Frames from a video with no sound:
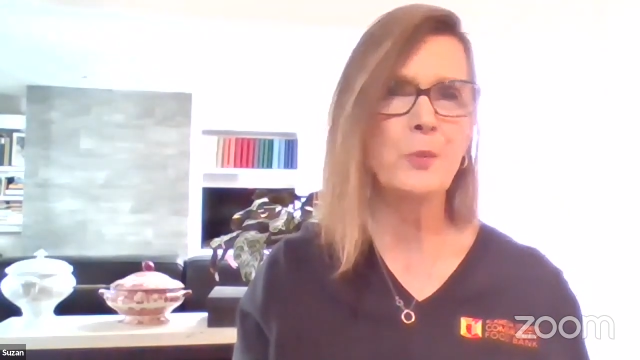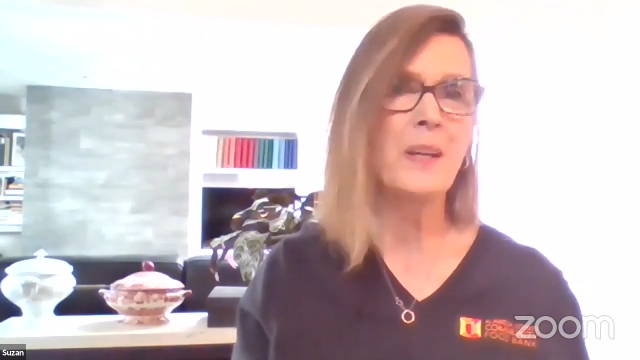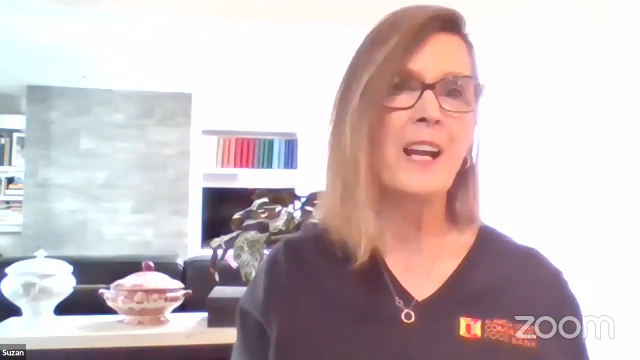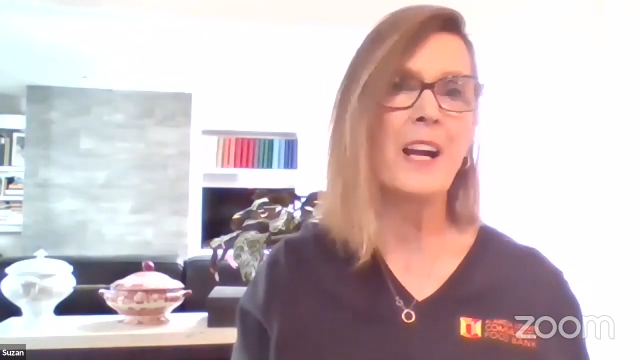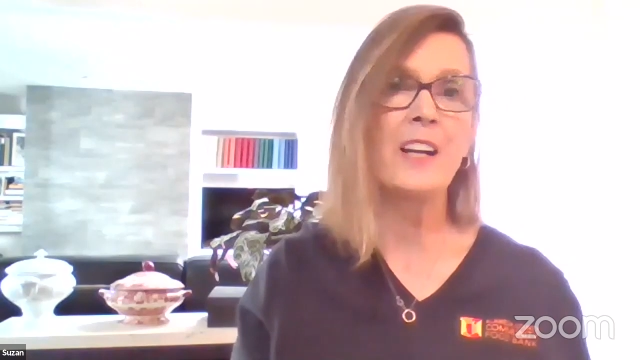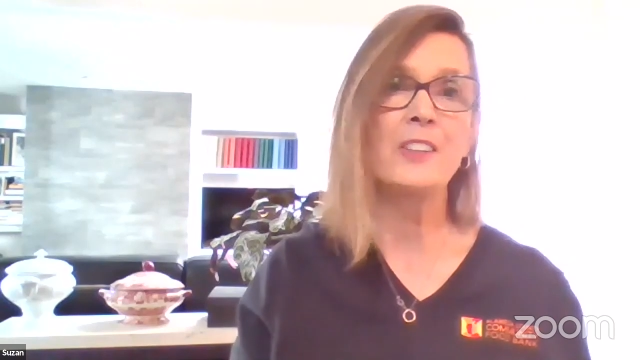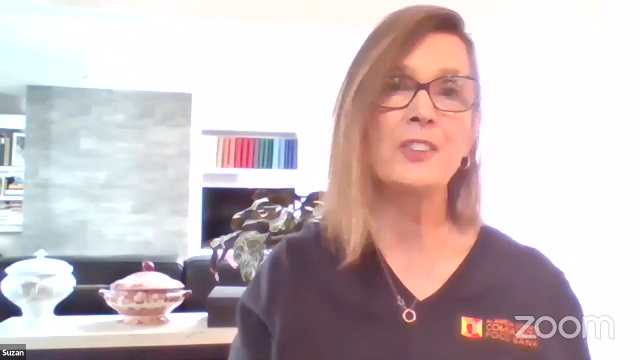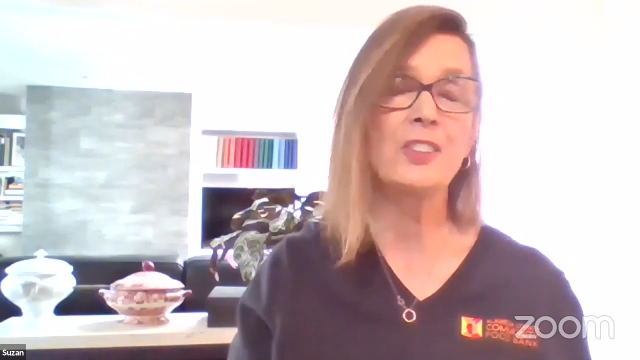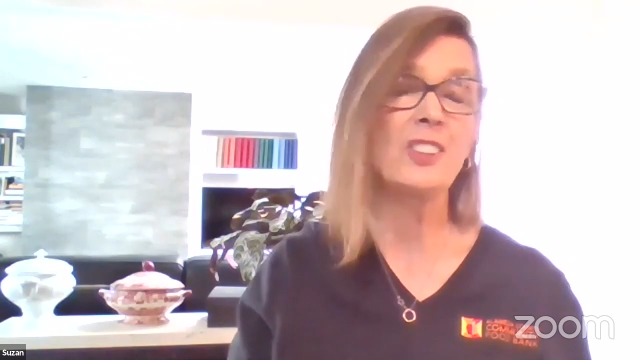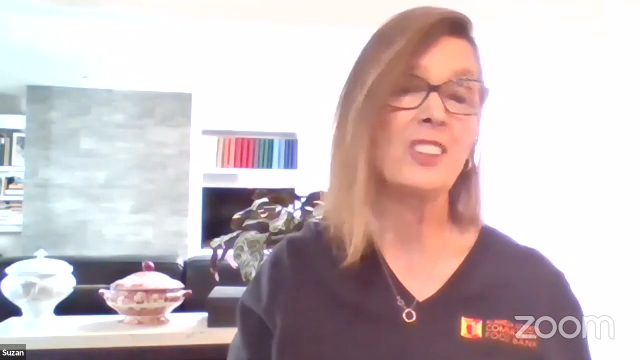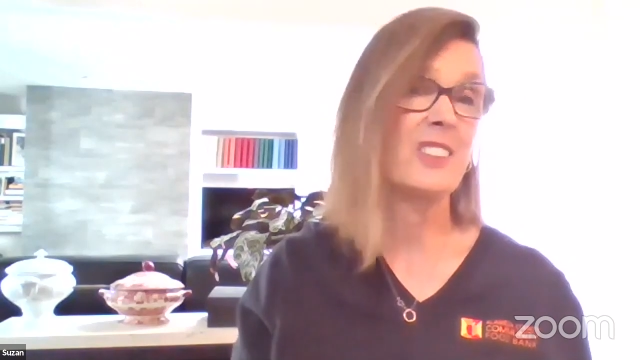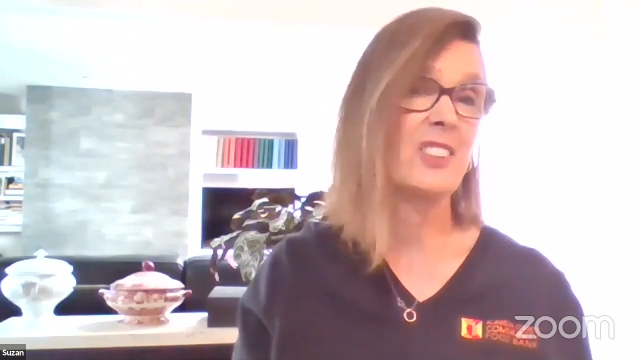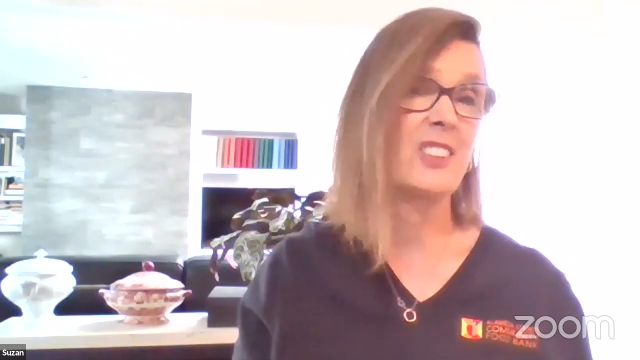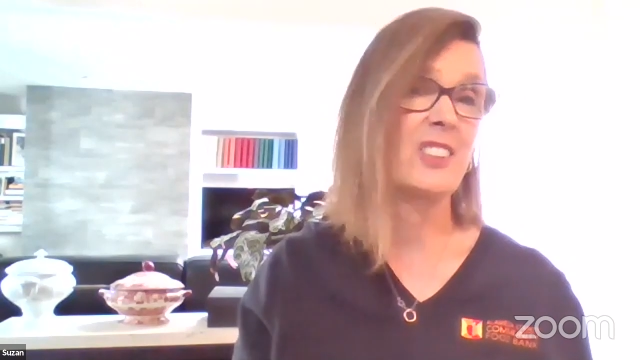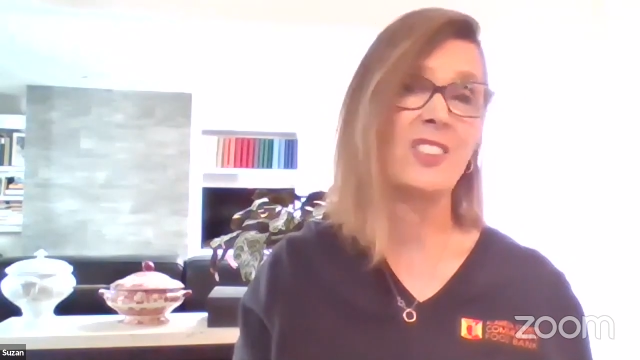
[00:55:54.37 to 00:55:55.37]
we
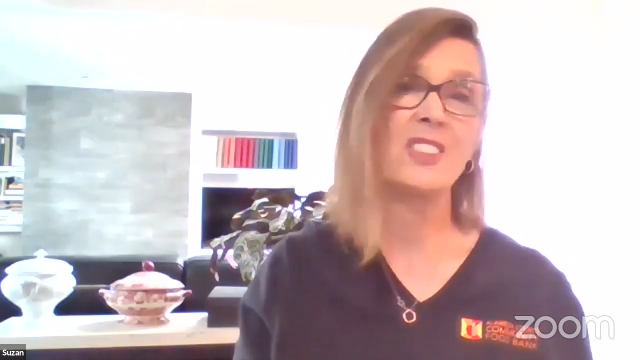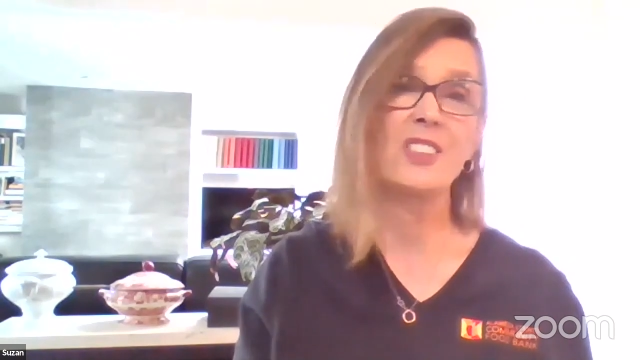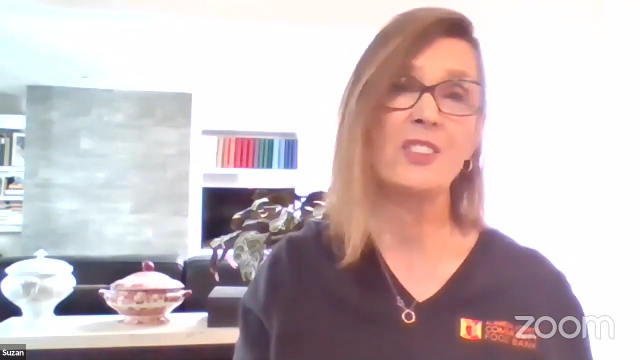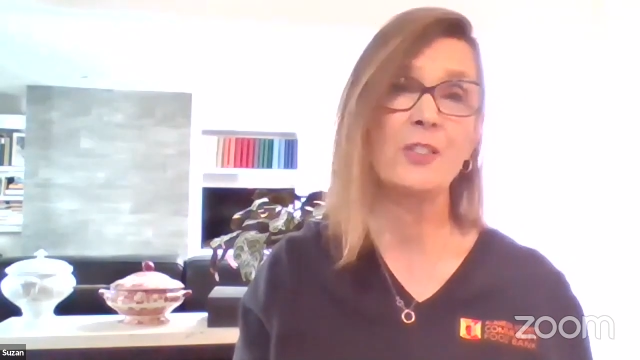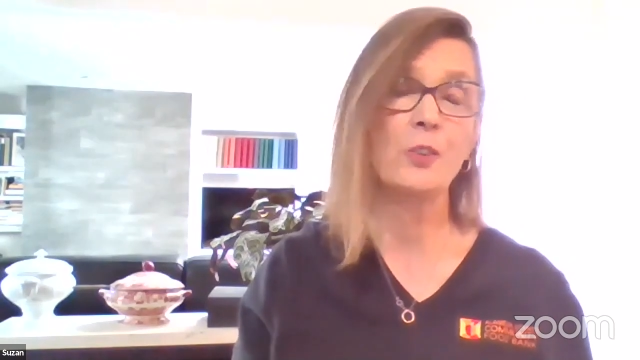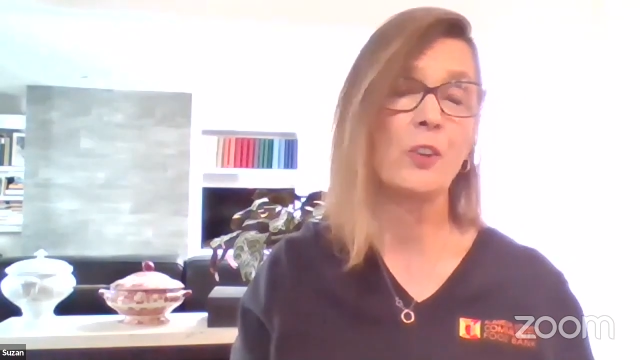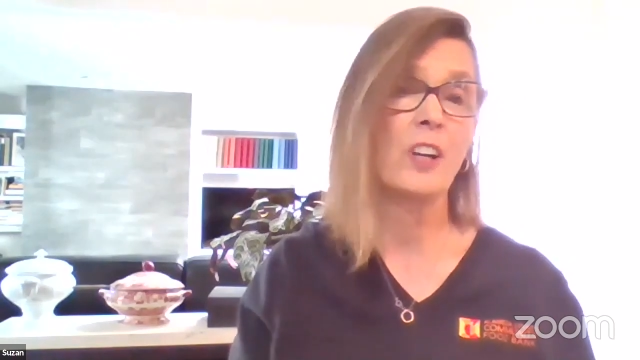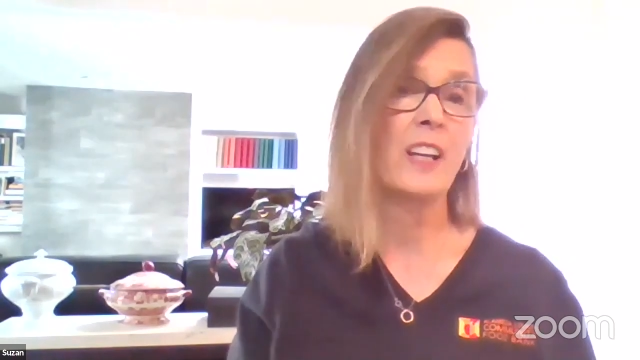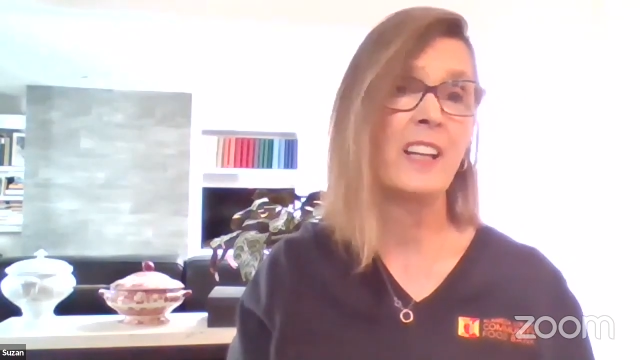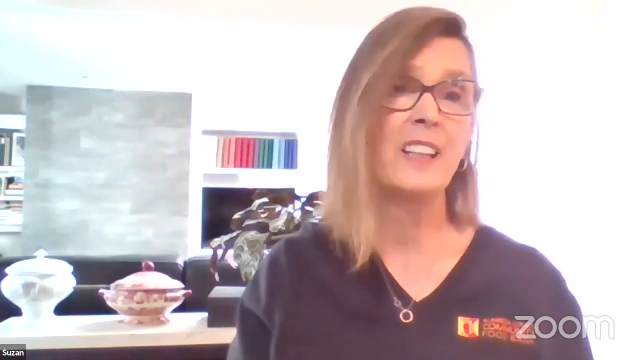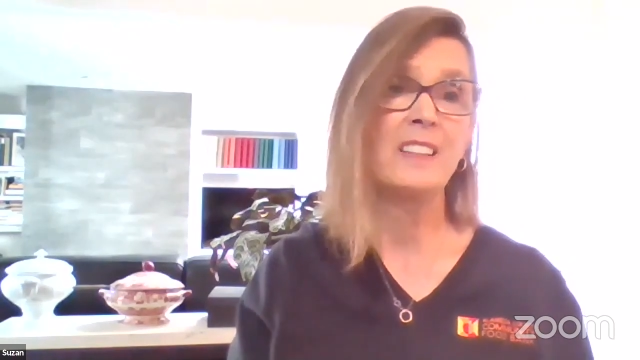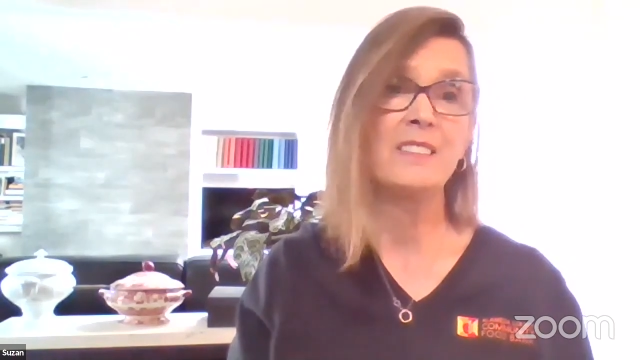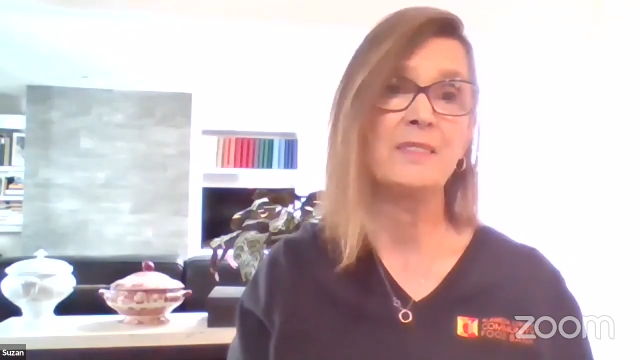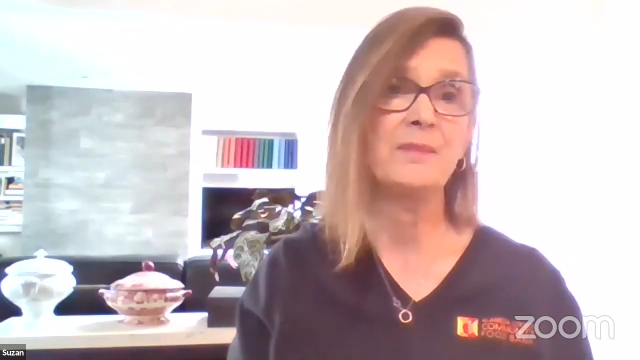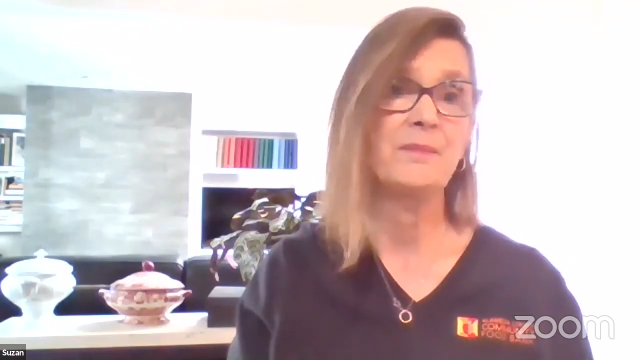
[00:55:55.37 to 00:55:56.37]
actually just destroy it.